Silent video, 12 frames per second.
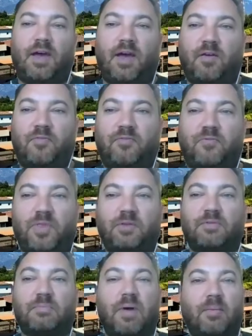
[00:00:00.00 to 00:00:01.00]
Uh, for
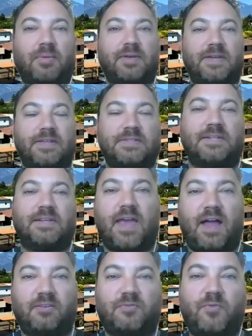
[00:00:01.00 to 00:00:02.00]
the Republicans in
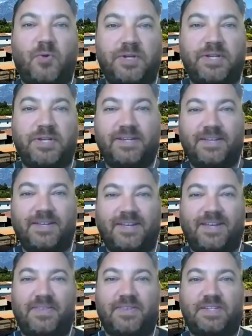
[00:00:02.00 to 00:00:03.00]
California
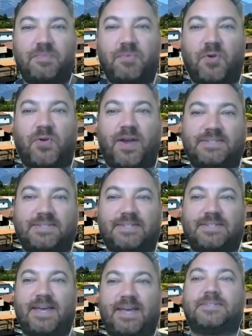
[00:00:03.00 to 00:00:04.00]
and the Democrats
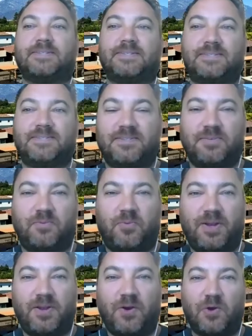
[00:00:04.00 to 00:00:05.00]
in Texas,
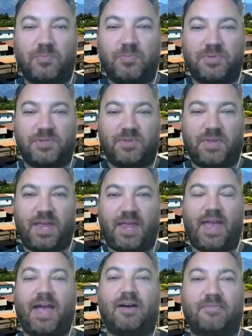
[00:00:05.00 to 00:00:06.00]
what hope do they
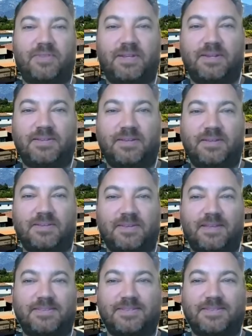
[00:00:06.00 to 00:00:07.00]
have that in, in,
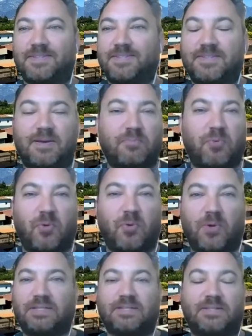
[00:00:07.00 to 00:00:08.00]
in, at some
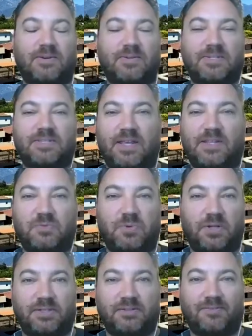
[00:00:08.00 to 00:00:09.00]
point their states
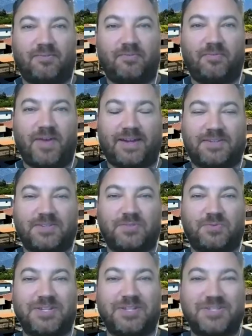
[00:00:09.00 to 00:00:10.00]
will in fact
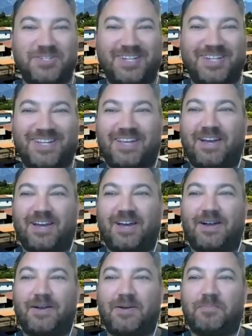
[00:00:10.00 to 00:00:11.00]
switch,
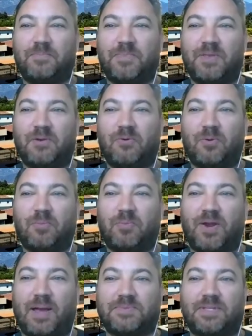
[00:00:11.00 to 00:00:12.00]
um, or
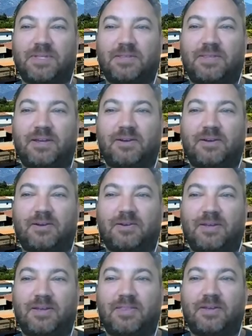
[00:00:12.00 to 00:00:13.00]
perhaps that
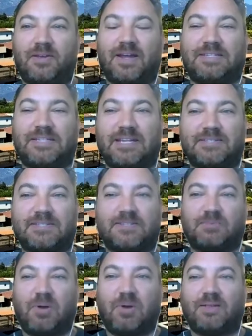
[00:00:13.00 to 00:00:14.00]
their, their ideas and
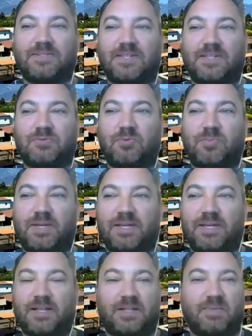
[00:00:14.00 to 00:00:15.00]
their policies will
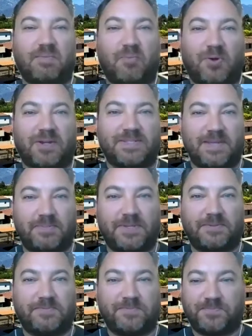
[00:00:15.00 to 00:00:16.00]
be a little bit more accepted?